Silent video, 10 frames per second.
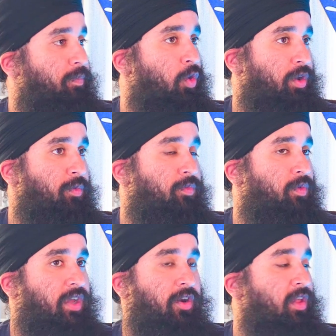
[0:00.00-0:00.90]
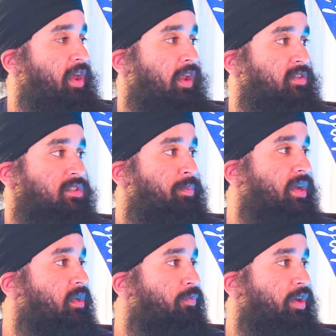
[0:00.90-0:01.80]
going to Carolina, and this is a big
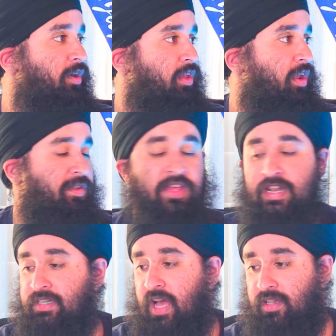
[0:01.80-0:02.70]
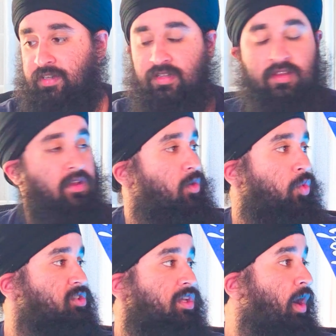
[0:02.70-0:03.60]
dub for Carolina. They needed talent. We'll
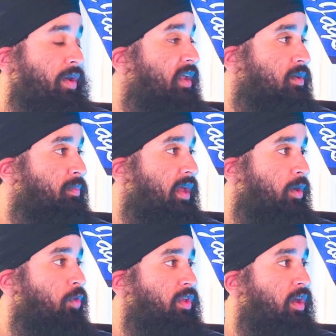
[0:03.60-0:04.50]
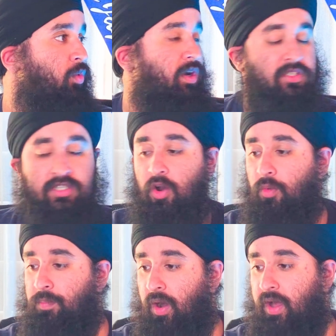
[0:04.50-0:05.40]
see how it ends up being, and hopefully it works
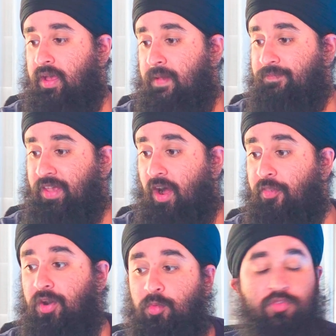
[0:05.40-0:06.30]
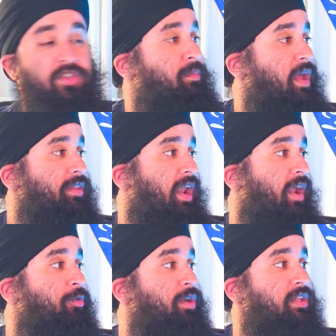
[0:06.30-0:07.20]
out. But the other move they made that I
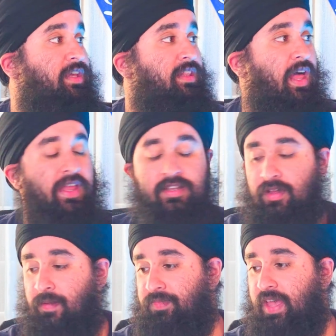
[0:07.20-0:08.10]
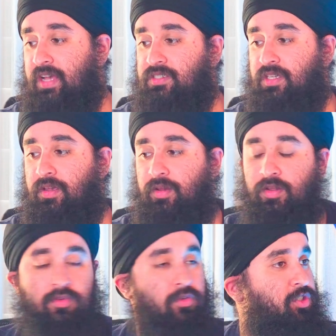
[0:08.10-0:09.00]
really liked, yes,
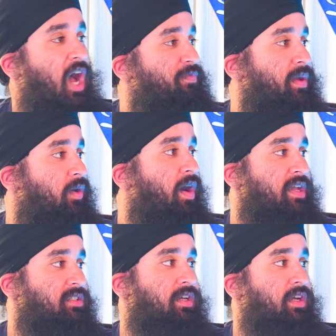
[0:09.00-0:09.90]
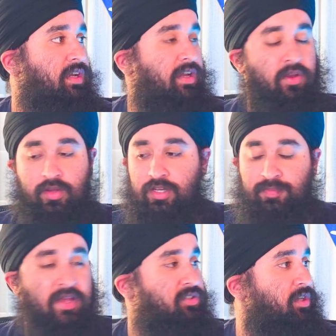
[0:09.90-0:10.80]
draft pick wise,
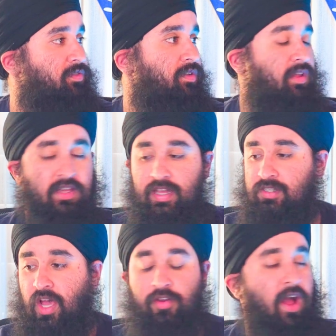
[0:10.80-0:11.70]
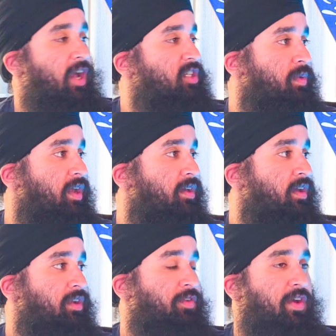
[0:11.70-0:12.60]
expensive. He is not your highest paid
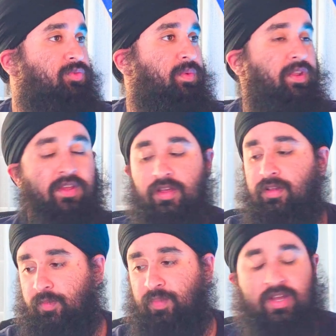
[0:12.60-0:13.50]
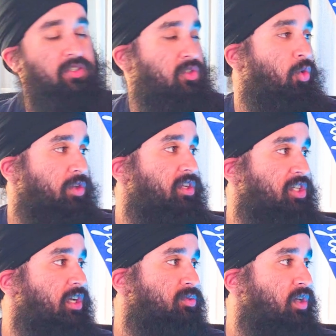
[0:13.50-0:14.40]
defenseman because he's older than
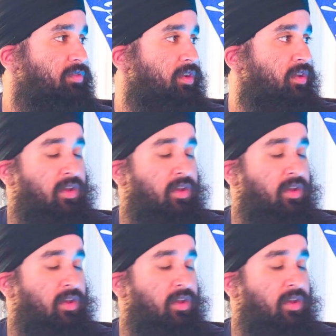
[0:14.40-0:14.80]
Jacob Slavin.